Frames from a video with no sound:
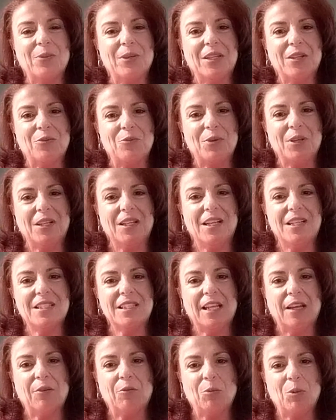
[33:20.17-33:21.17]
We didn't
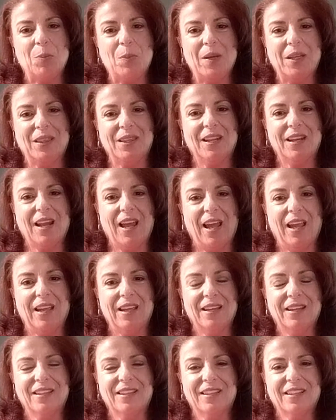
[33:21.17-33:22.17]
realize that when we picked the
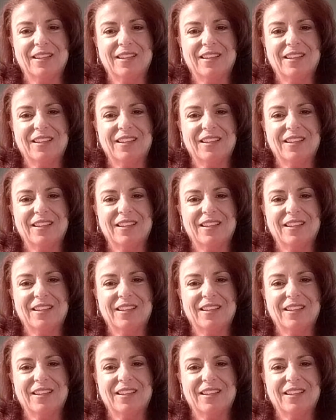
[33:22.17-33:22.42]
day.